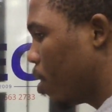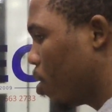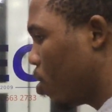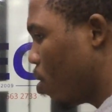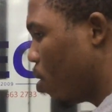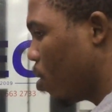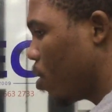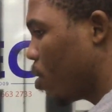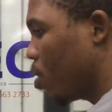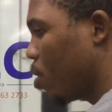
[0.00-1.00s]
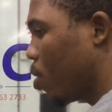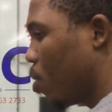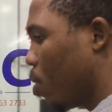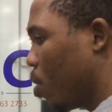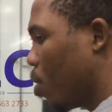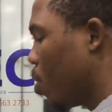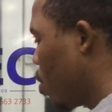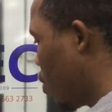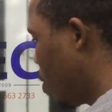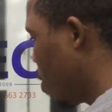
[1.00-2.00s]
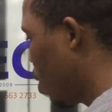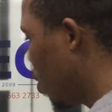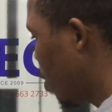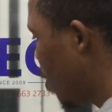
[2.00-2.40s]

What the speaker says: Circle. Very good.